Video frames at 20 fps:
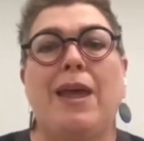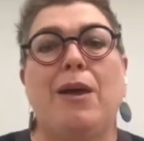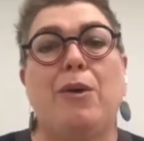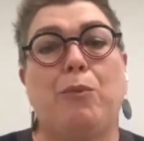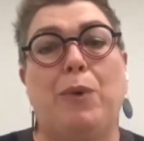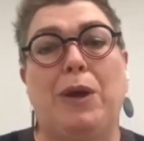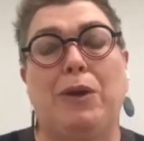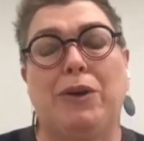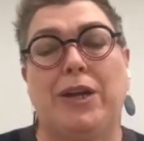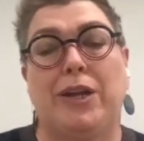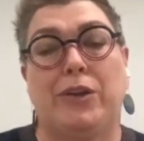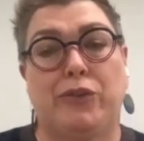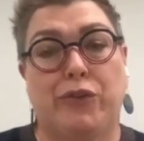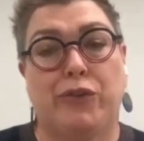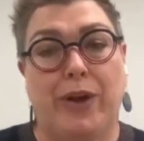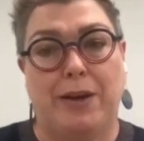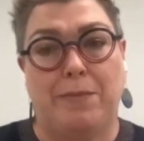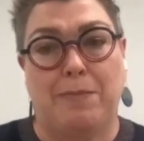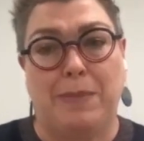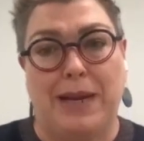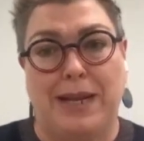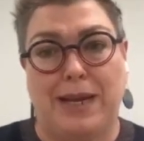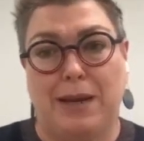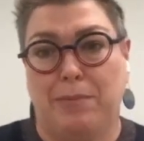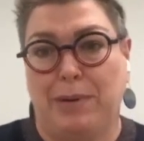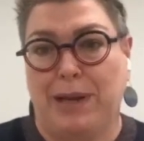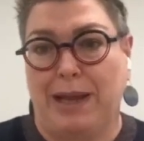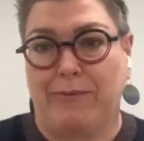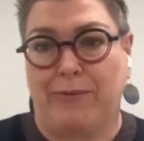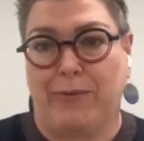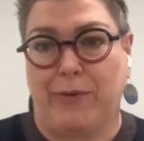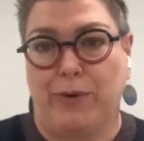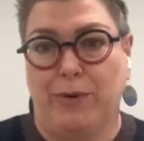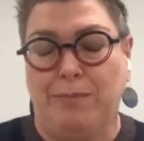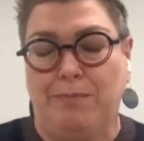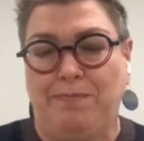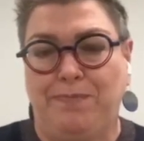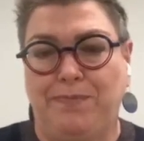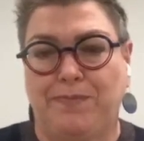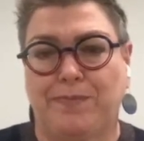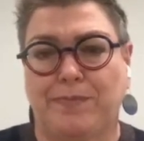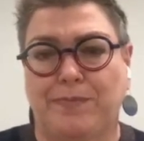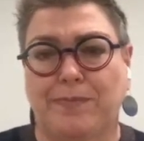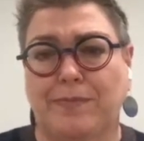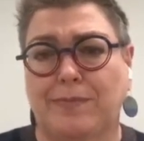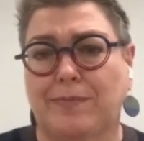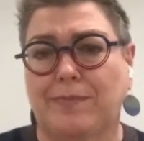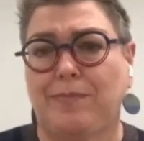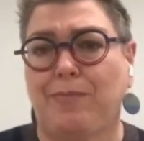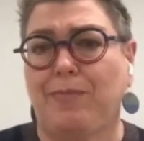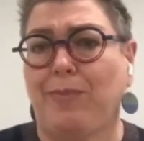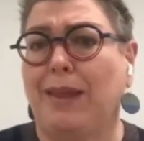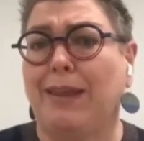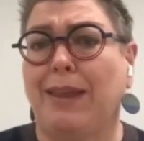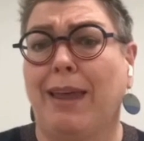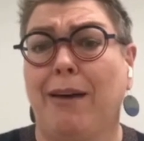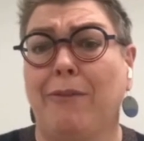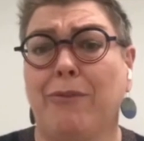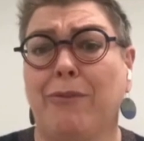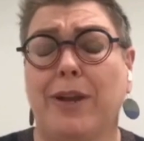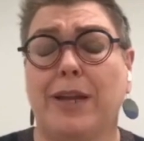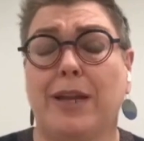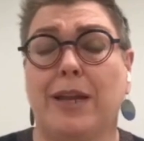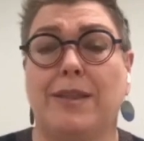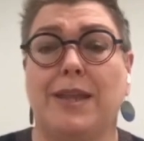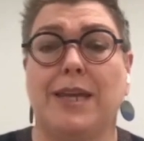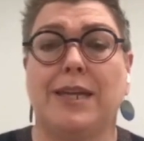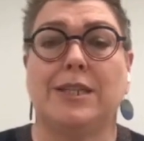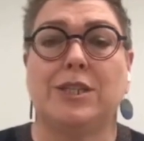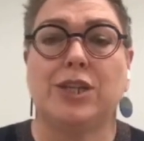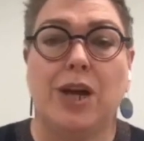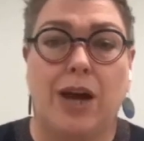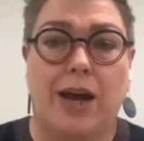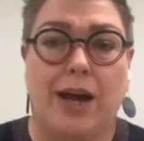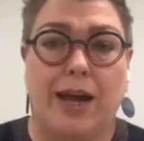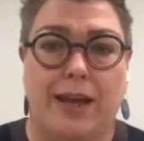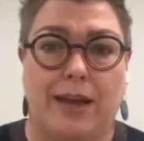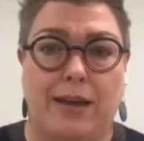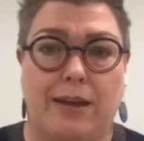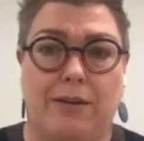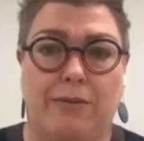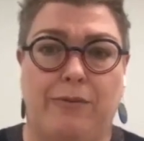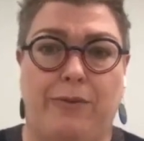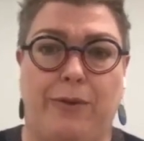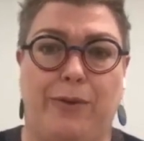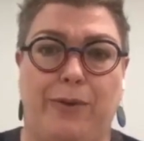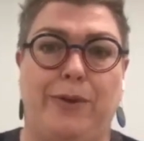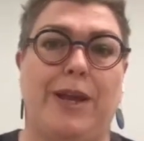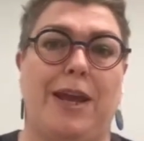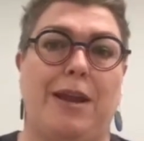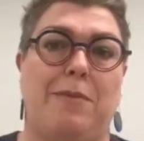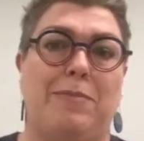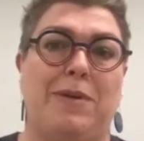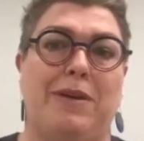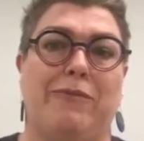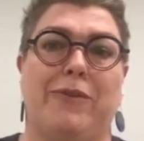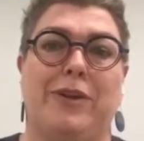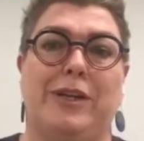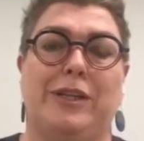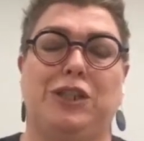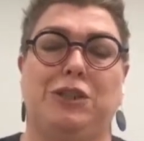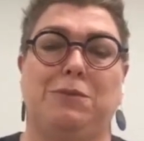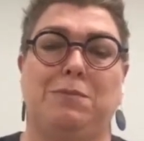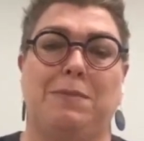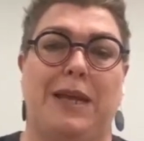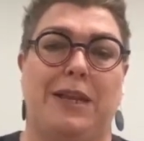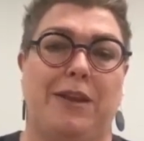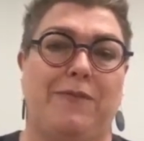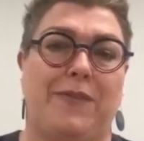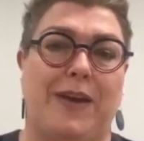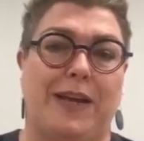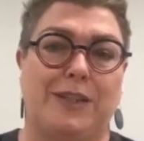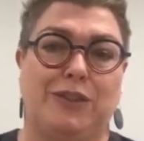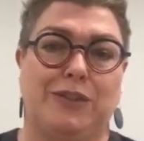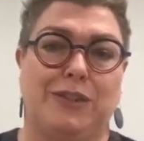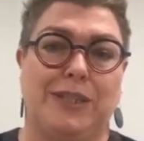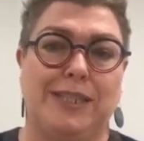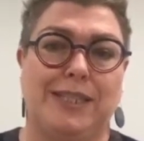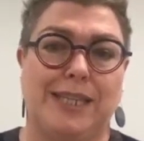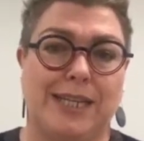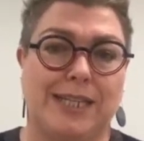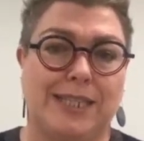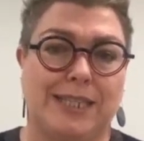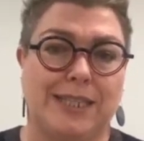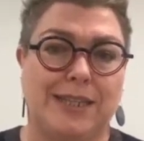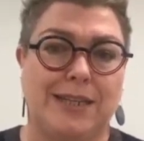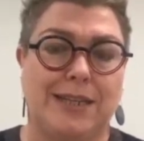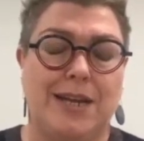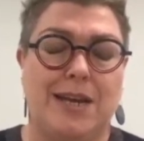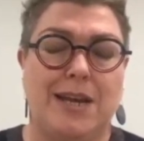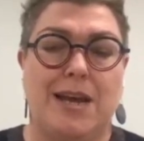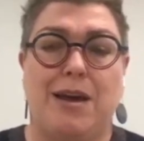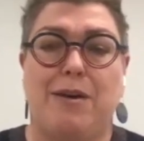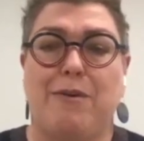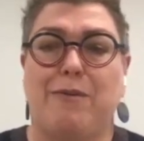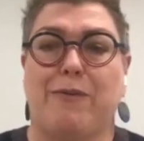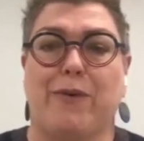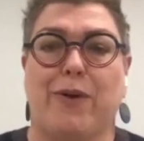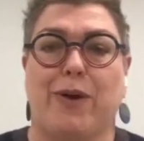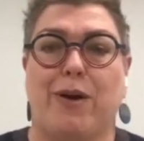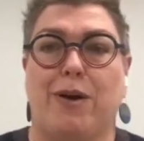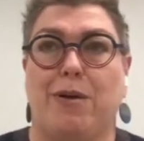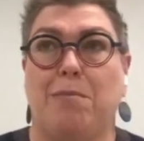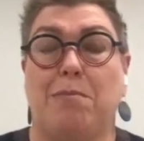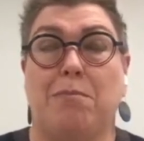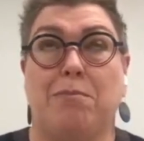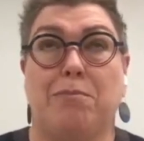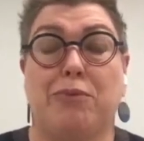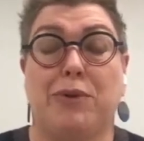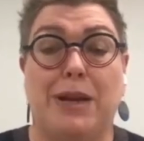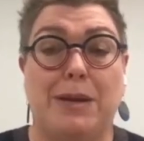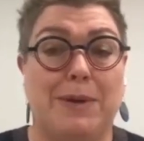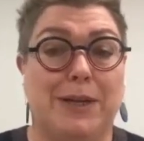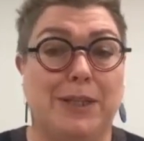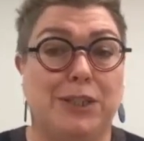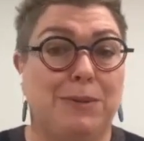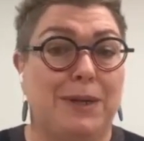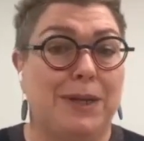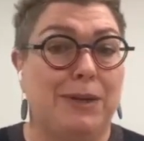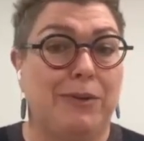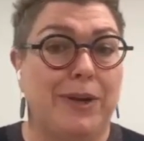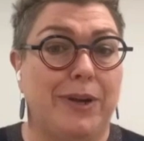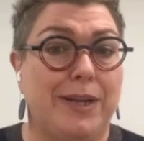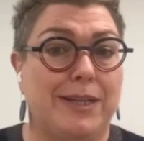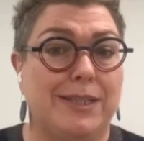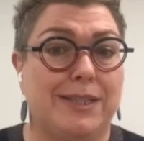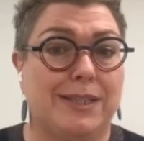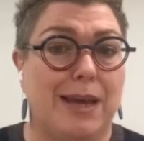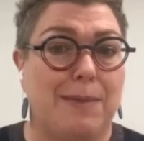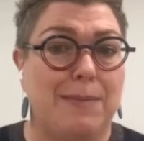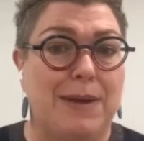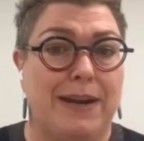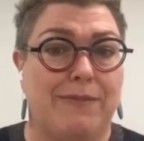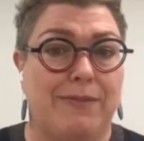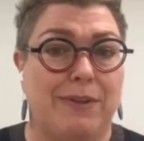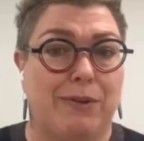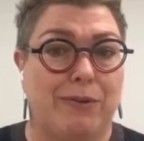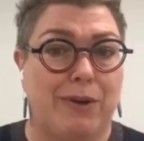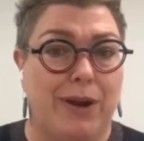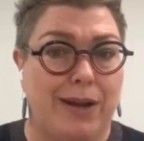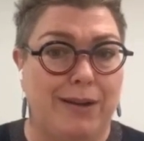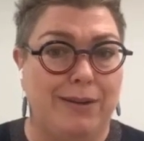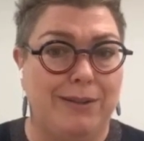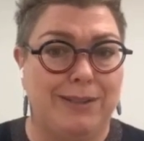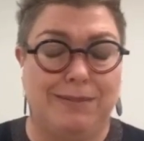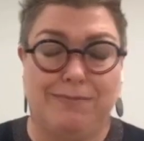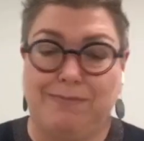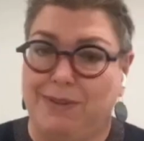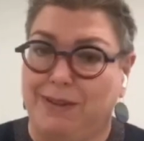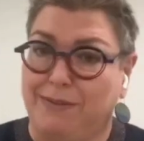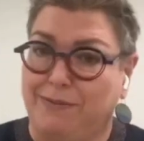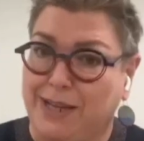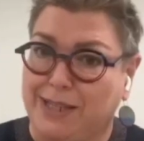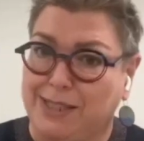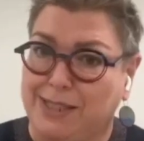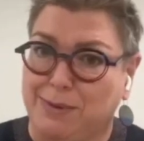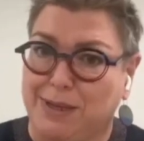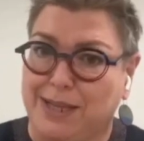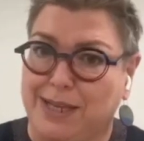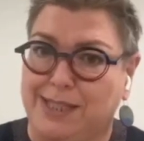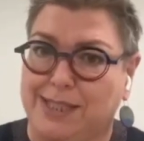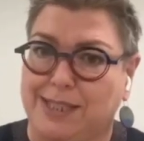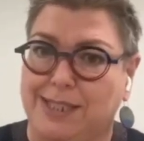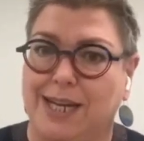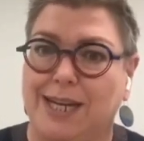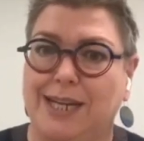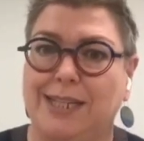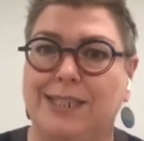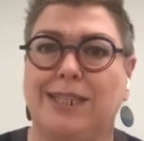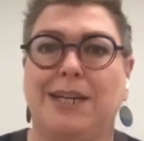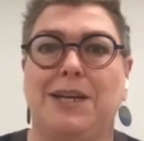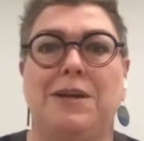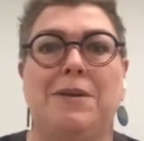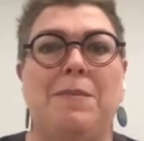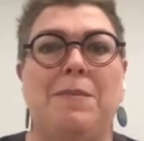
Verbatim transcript: We're a trade media platform covering the entire food and beverage manufacturing sector from pretty much when ingredients come out of the ground, if that's where they start,